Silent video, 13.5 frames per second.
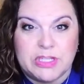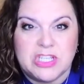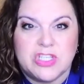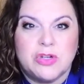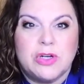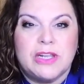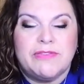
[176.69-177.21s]
We
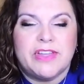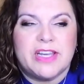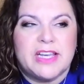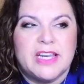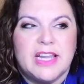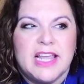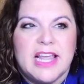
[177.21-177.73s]
just don't
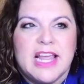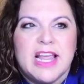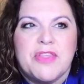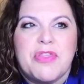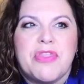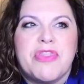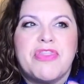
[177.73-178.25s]
even
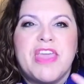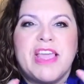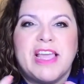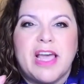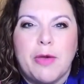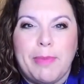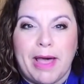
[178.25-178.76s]

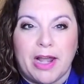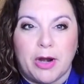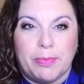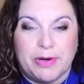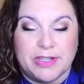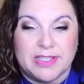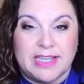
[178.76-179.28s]
think about
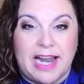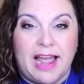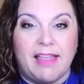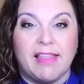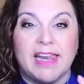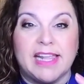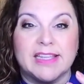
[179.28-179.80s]
our
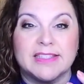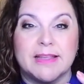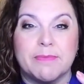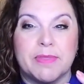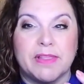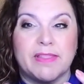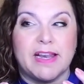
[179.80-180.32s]
personality as
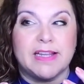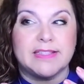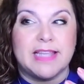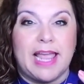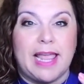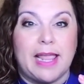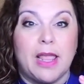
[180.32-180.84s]
something that
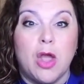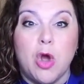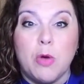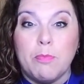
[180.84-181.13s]
is a